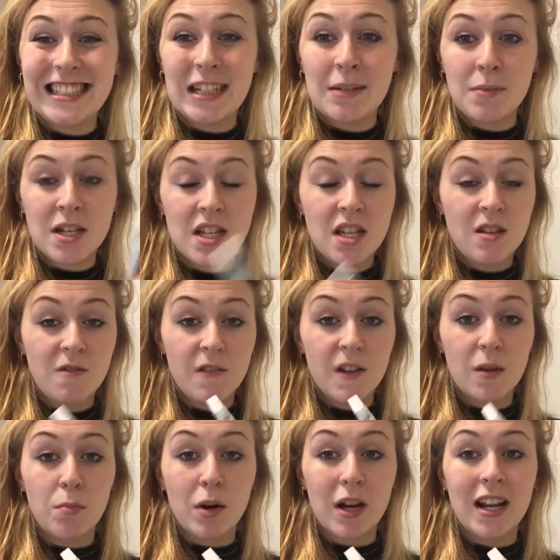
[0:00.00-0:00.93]
and my teeth
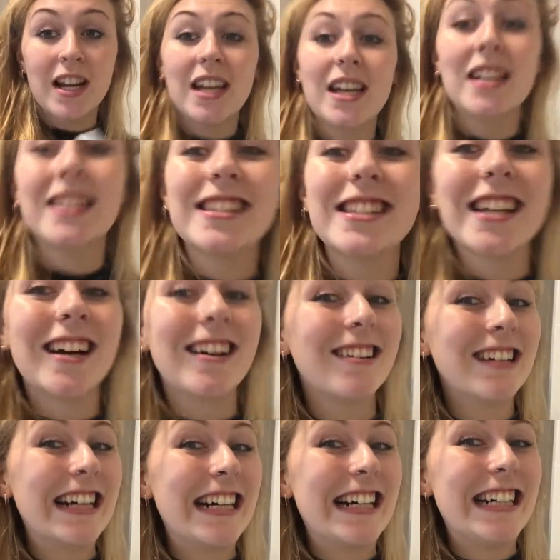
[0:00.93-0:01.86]
feel pretty clean.
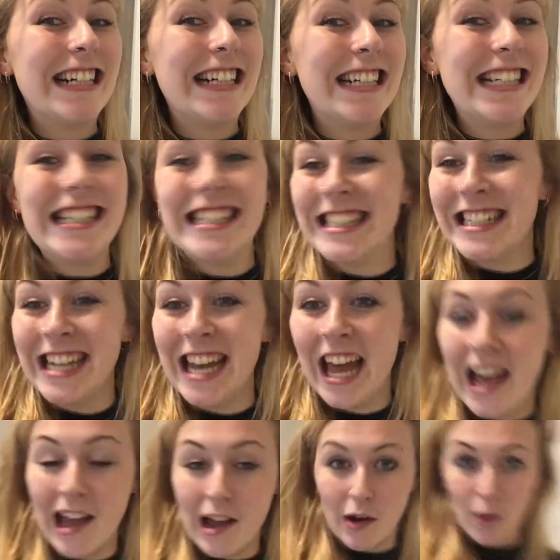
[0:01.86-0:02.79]
So
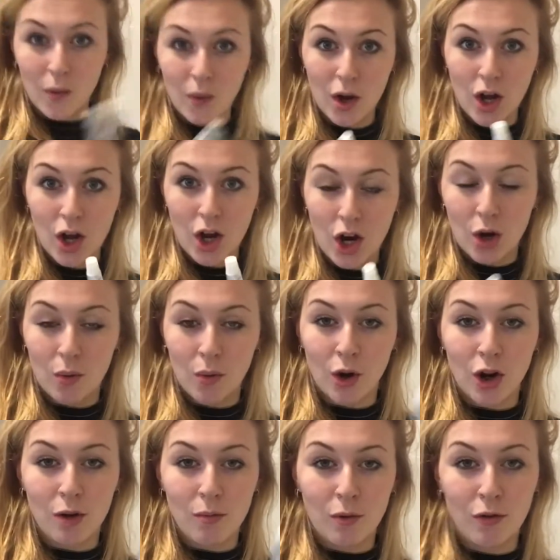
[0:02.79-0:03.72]
now
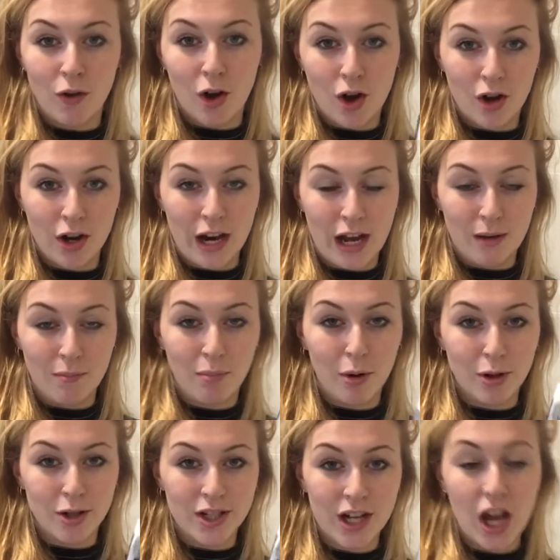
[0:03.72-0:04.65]
we're going to move on and
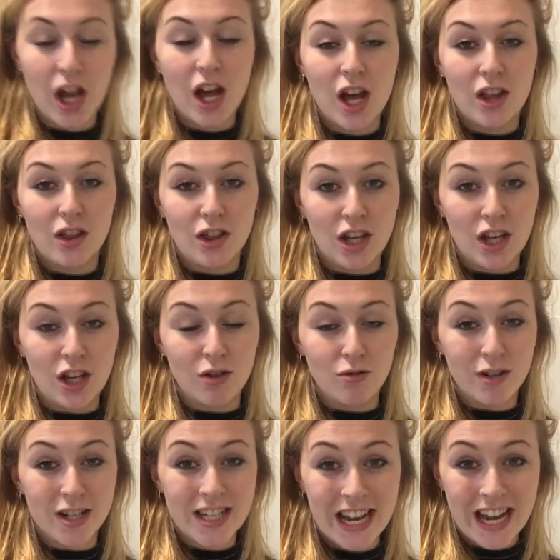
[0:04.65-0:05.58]
put the
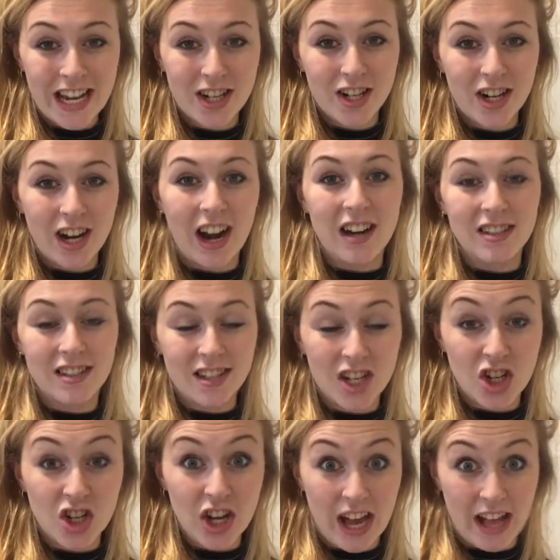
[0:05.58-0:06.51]
retainer and
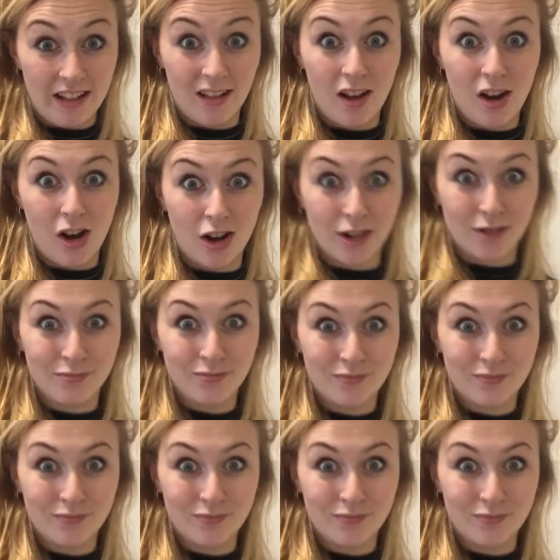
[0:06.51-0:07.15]
the gel on.